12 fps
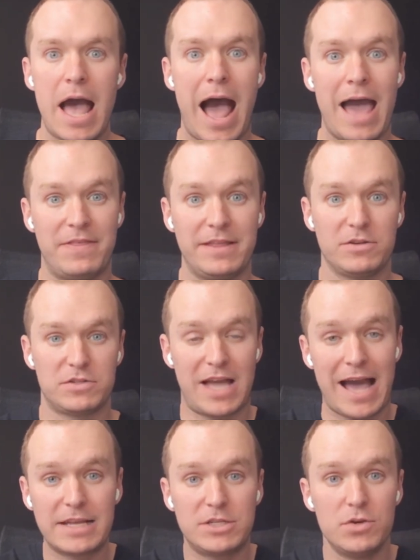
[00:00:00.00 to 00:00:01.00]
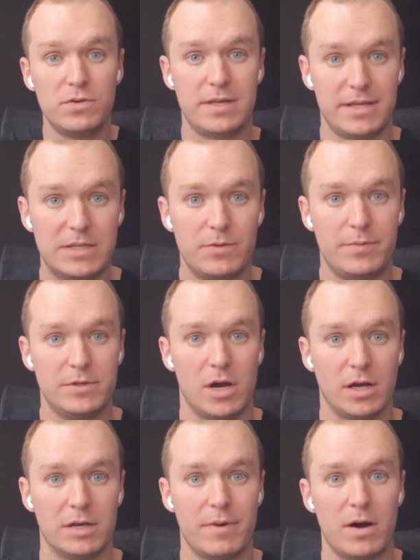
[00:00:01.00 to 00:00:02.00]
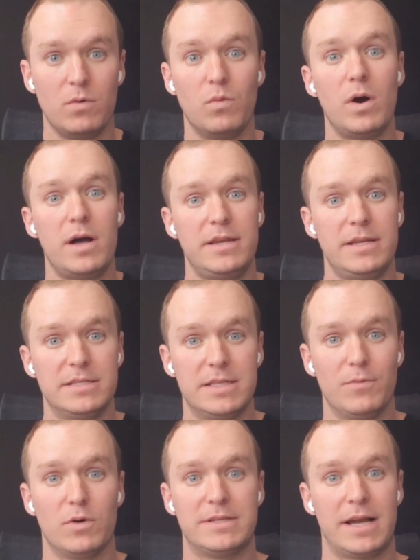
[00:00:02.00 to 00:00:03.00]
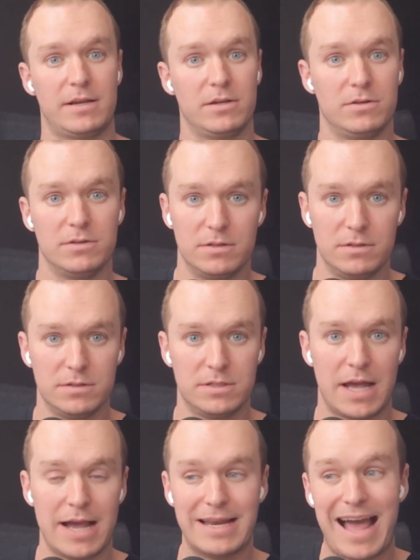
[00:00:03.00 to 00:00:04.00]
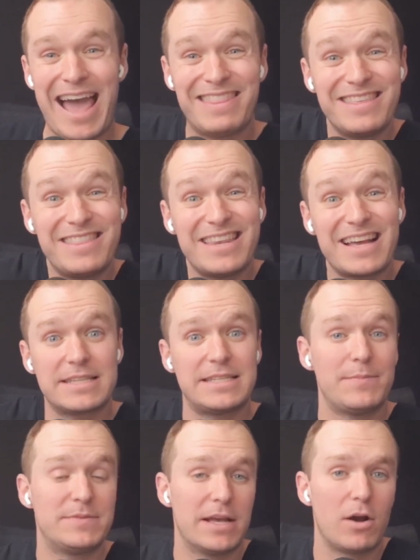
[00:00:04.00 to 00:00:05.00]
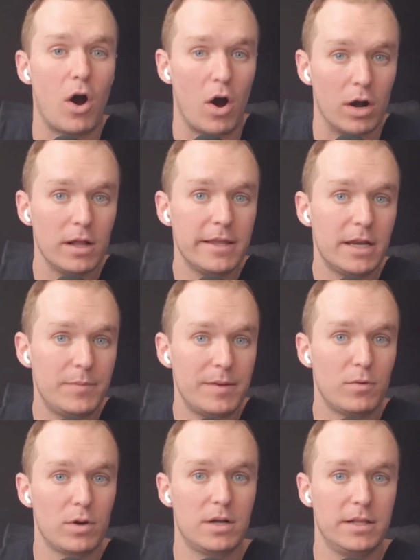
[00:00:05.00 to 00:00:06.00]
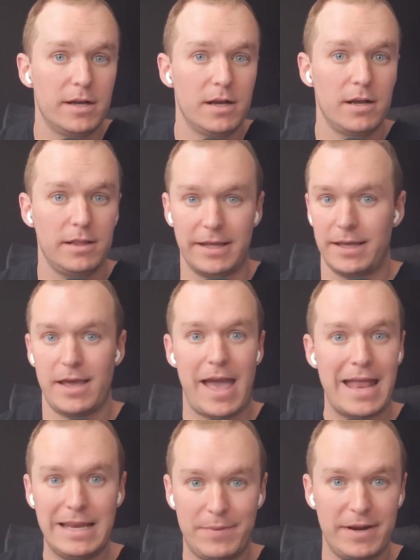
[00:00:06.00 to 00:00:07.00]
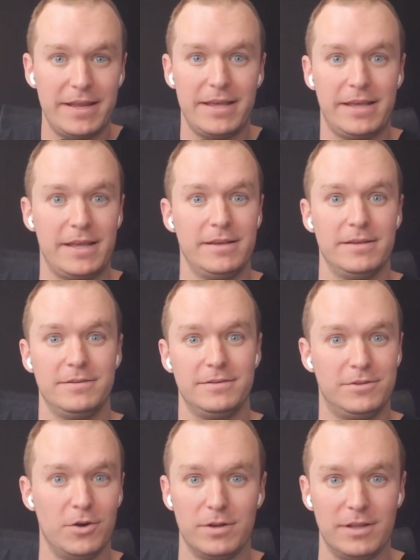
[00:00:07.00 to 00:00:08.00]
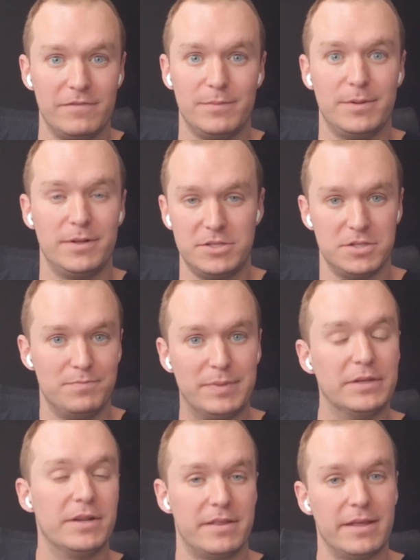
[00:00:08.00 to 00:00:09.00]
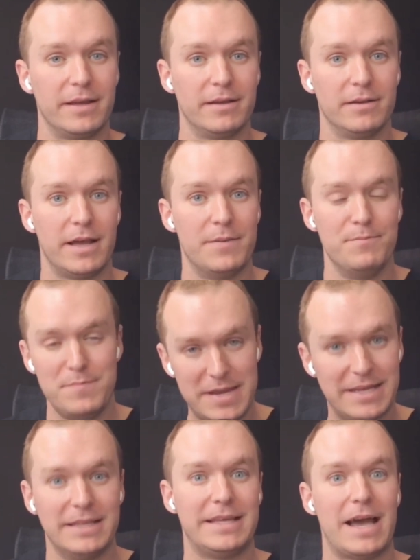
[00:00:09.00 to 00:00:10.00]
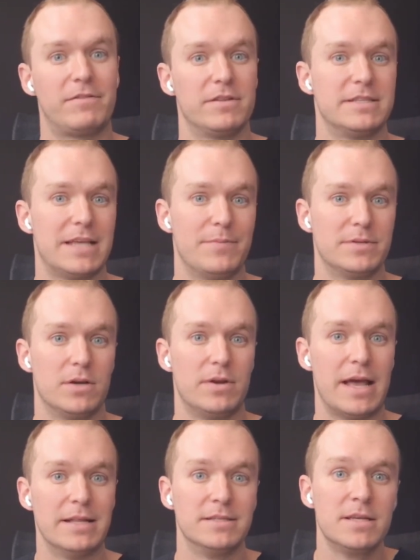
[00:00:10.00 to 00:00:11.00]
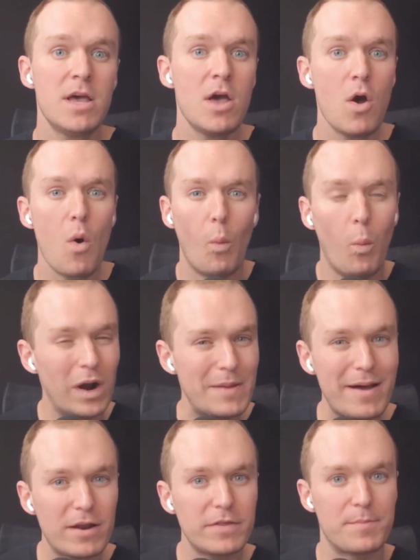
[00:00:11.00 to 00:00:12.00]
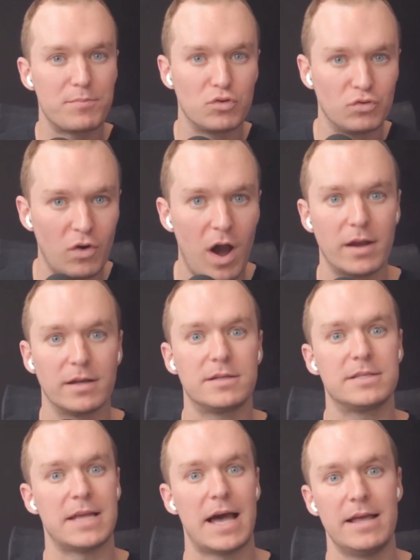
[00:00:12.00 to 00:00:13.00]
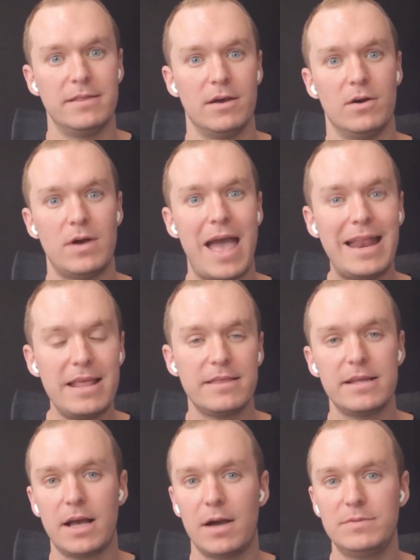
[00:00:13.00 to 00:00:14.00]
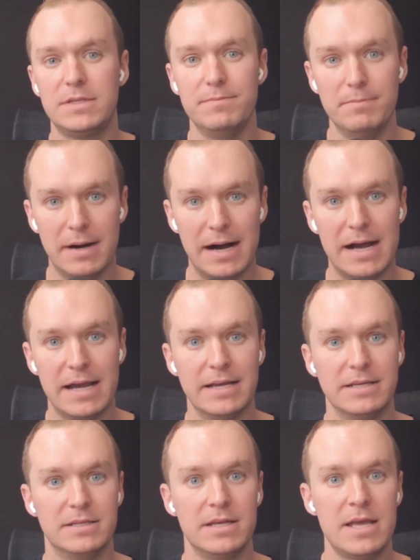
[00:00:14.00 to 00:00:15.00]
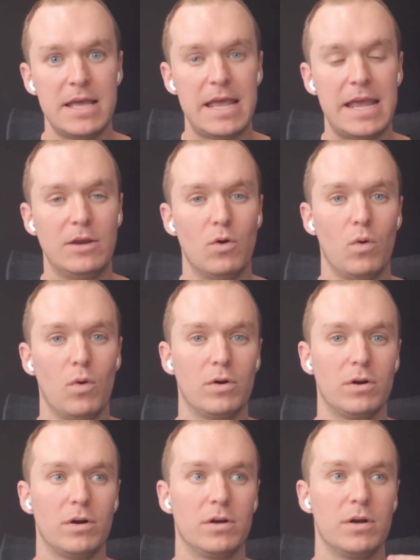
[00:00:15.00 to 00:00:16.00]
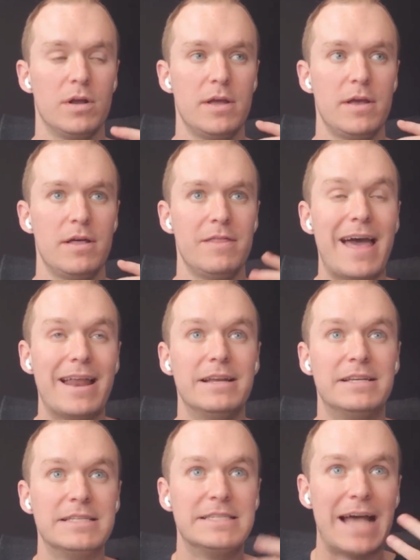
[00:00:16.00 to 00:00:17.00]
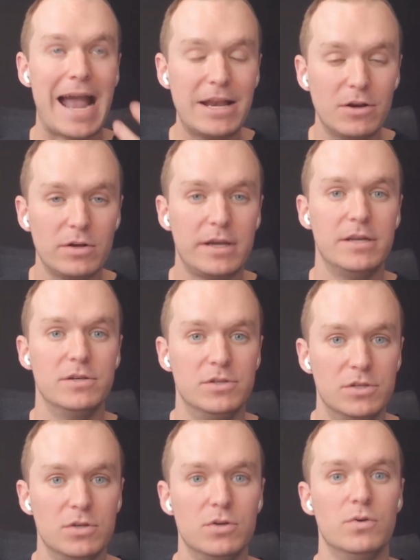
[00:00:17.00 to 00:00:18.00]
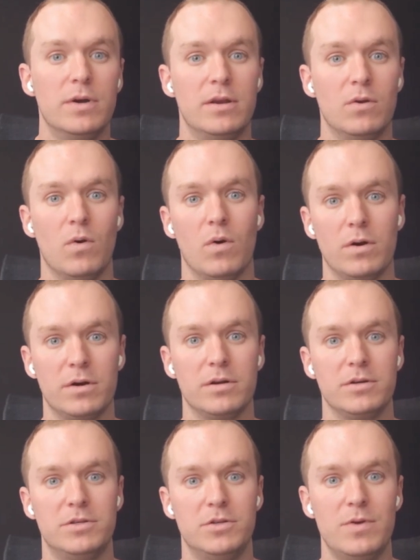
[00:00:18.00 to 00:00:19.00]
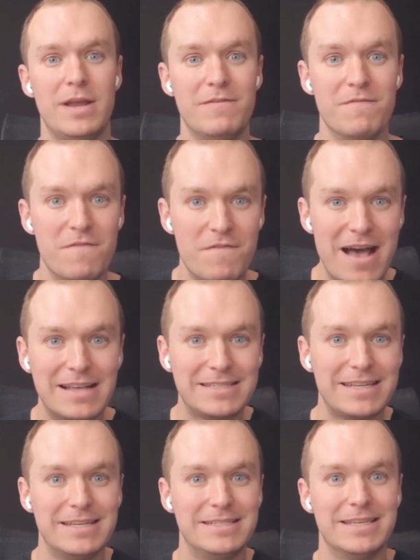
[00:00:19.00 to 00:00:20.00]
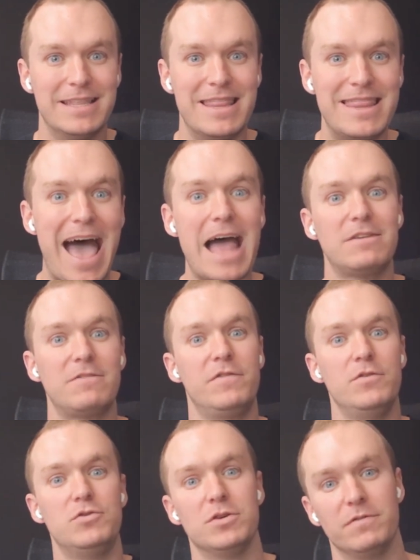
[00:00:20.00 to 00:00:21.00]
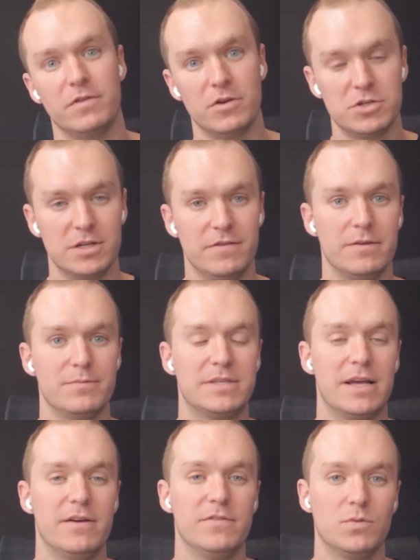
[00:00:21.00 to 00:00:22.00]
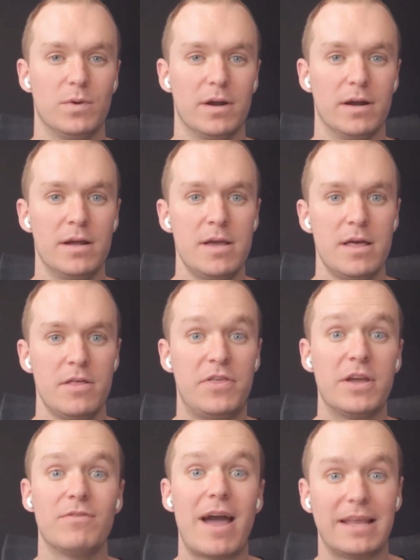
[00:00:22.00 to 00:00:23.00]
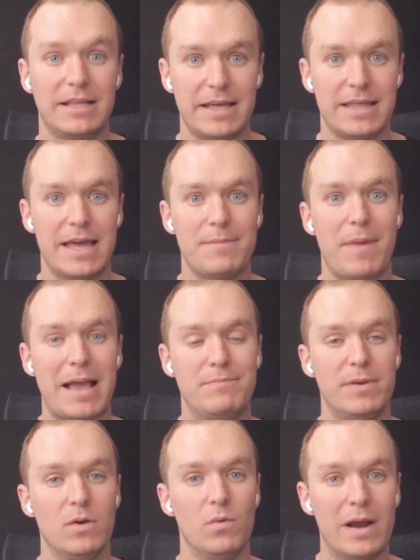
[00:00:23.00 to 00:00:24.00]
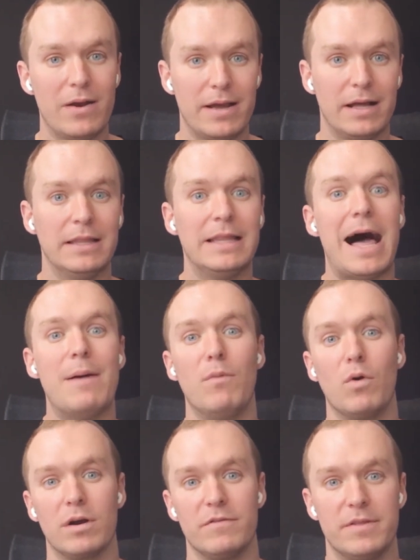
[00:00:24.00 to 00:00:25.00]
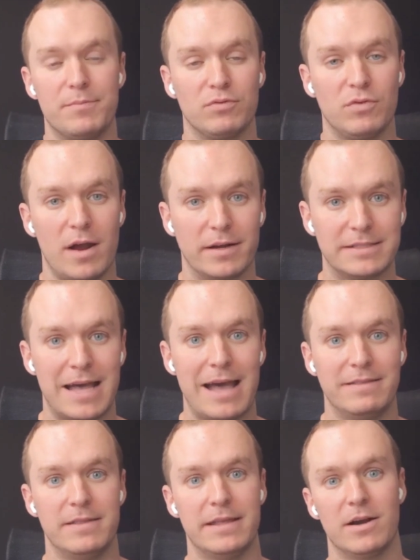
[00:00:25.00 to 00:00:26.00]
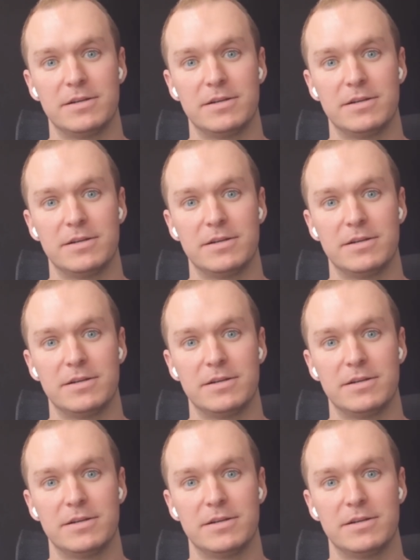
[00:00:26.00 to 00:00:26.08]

I think there's kind of two things that we've been talking about. One is the more technical side. I think the next steps there are a little bit more clear. Like anybody can go to Lovable and just build a thing immediately after this episode ends. What about on the product side though? Anything come to mind in order that a designer can do in order to invest into that future version of themselves where theoretically they might be wearing a lot more of the product hat than they are